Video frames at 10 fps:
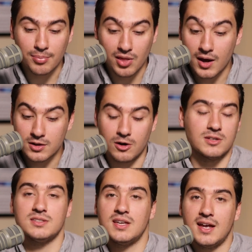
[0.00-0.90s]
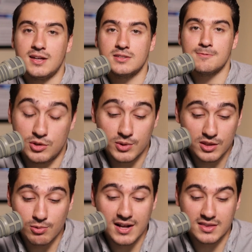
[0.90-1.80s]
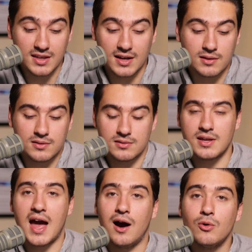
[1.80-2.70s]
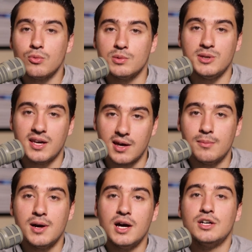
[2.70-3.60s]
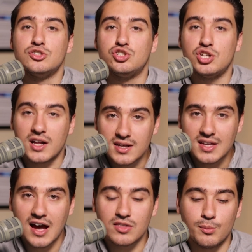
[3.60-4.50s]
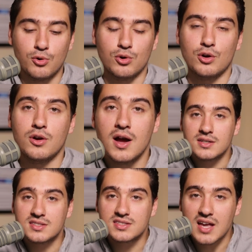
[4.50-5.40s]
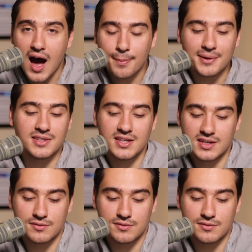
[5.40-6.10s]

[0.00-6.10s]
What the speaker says: blood on his hands. Doing the right thing now would be him shutting down the border, stopping the